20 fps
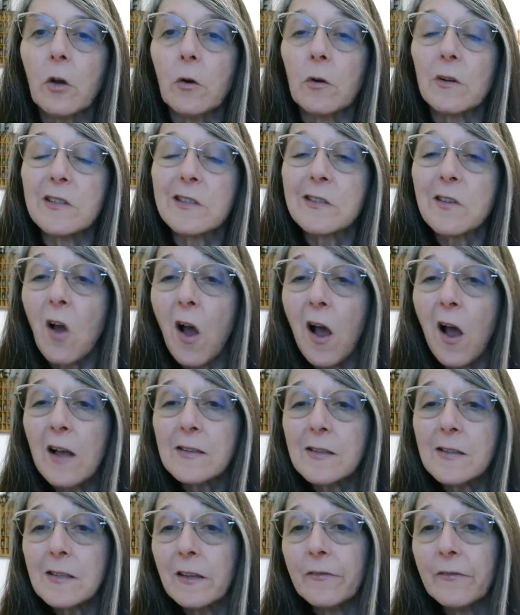
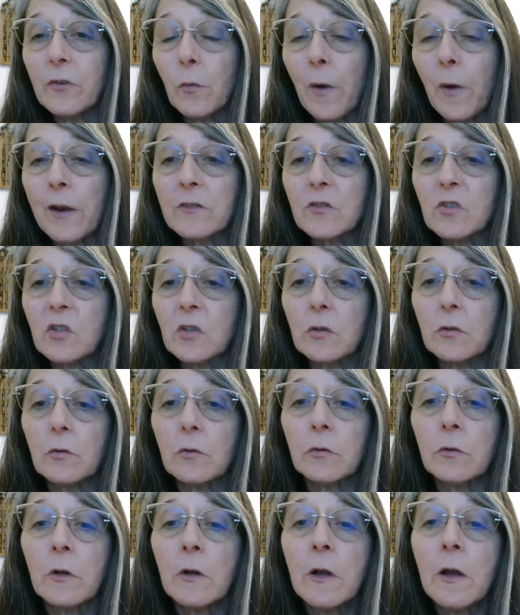sauce if you wanted
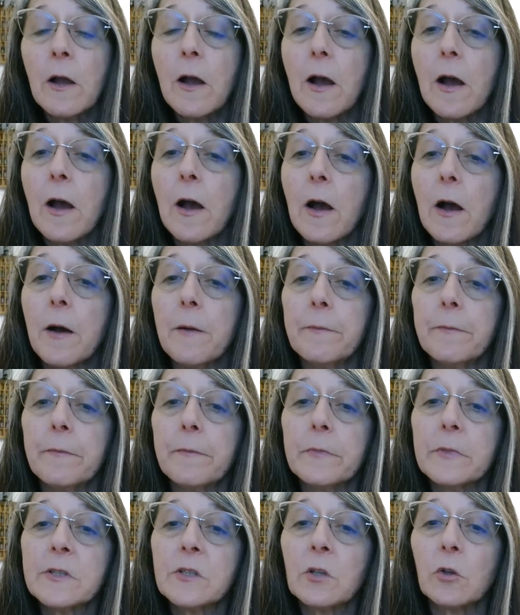to.
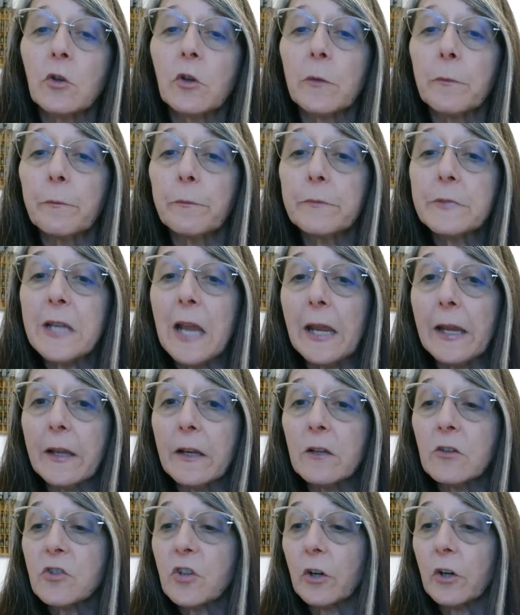So you can take it
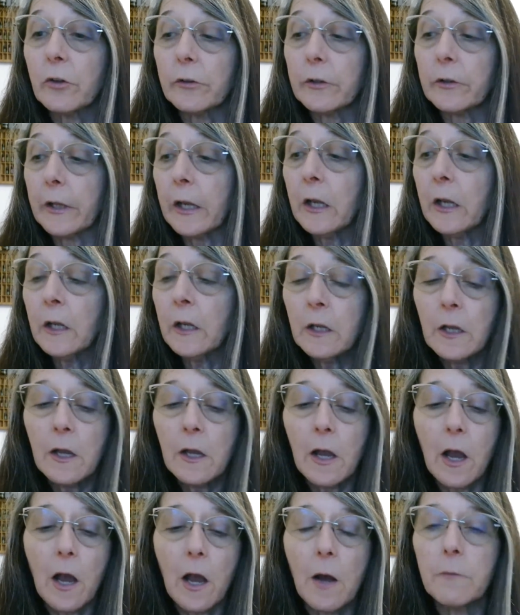internally.
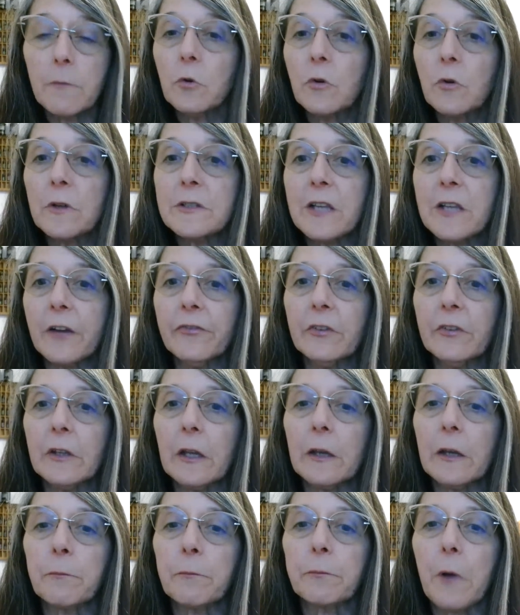You can
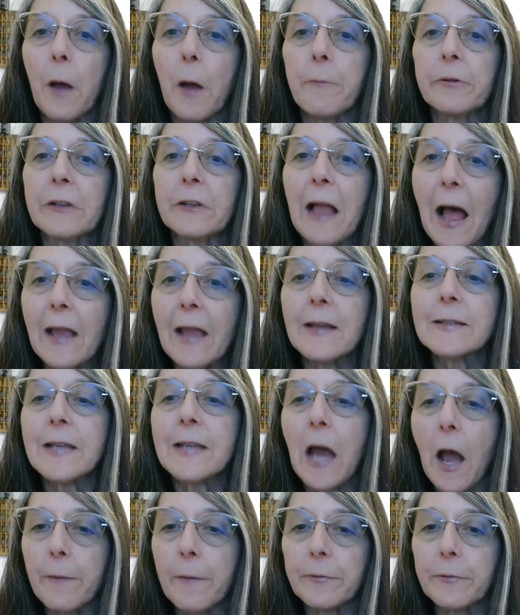definitely apply it
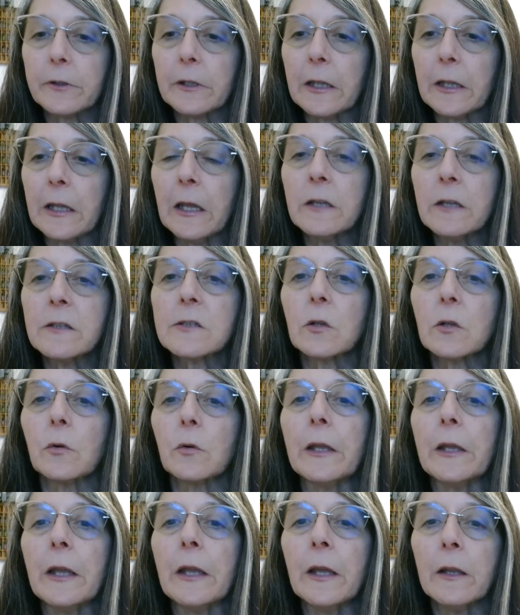topically. So
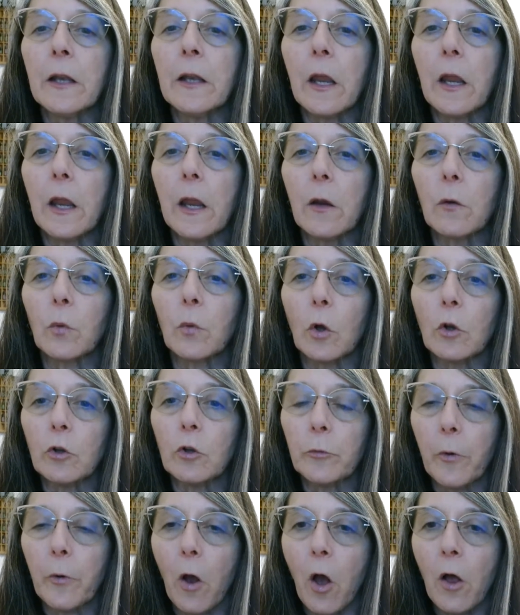in a
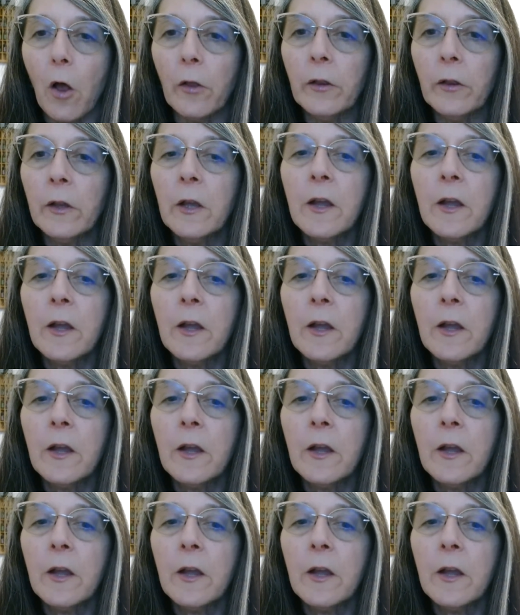roller ball